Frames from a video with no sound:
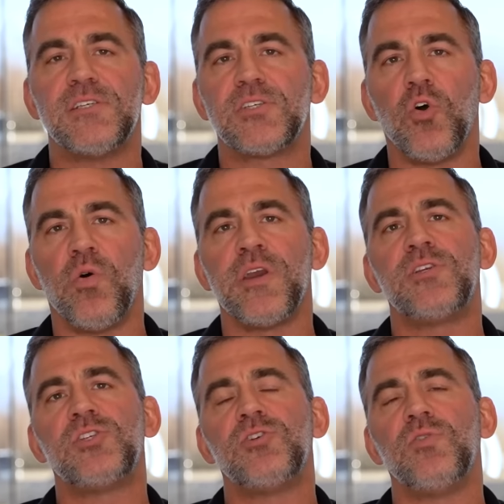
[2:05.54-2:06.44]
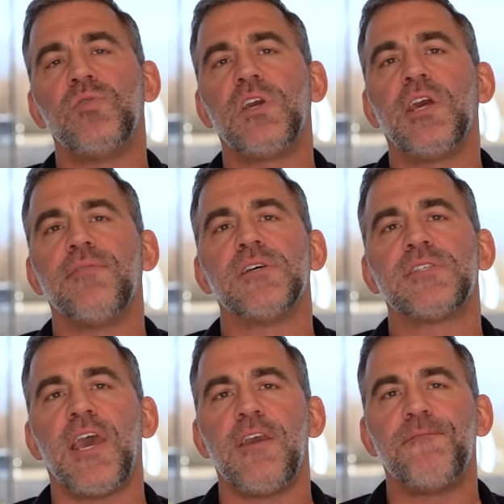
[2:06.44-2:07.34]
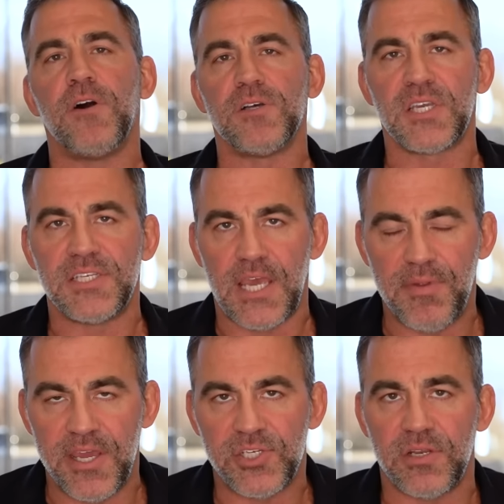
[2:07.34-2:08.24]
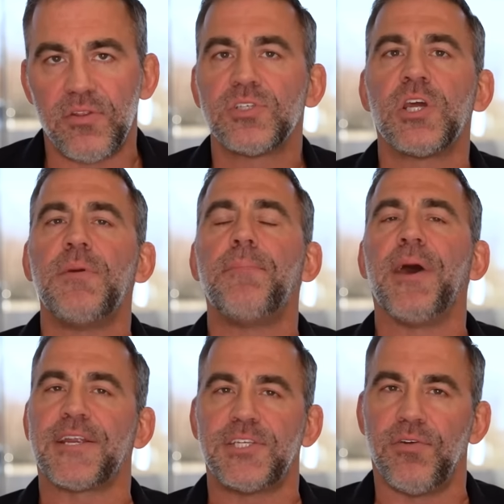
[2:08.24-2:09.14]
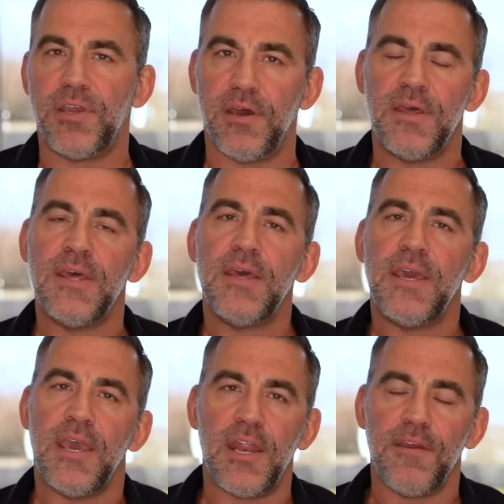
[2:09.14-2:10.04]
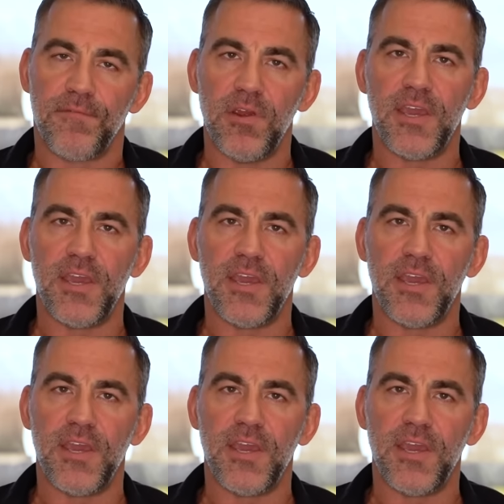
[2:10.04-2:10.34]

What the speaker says: is going to give us a false contamination. There's going to be bacteria in a free